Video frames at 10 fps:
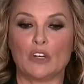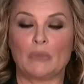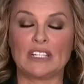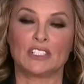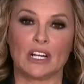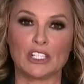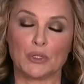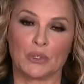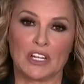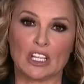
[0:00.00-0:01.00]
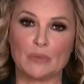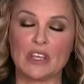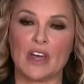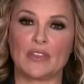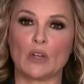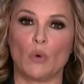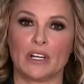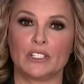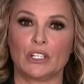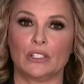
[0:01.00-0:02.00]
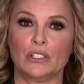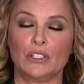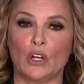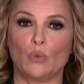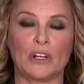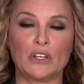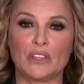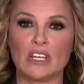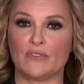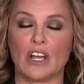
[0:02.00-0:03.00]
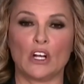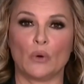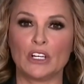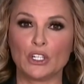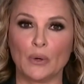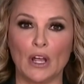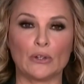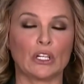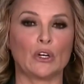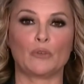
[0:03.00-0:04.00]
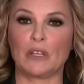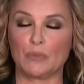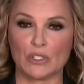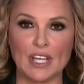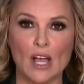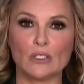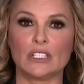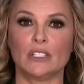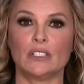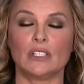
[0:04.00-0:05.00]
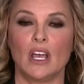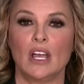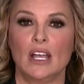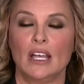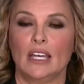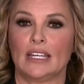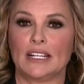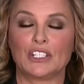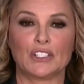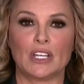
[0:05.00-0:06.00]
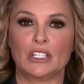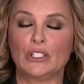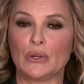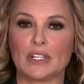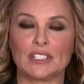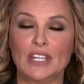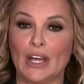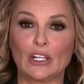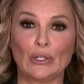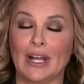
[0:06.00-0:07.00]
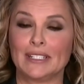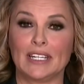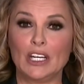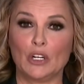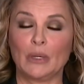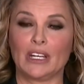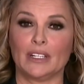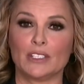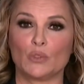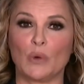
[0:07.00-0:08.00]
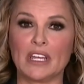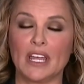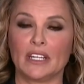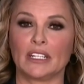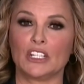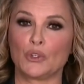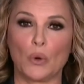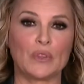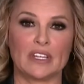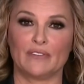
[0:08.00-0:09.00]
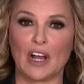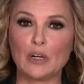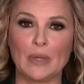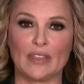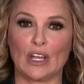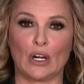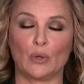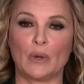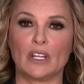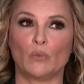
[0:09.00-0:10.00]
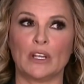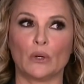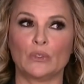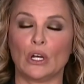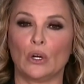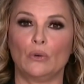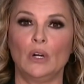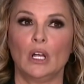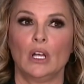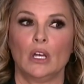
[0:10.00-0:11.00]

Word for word: My stylists were telling me that they wanted to, you know, what do you think if I go underground and go to people's houses? And I just said, you know, that's not a good idea because we can't control the environment there. We, we don't know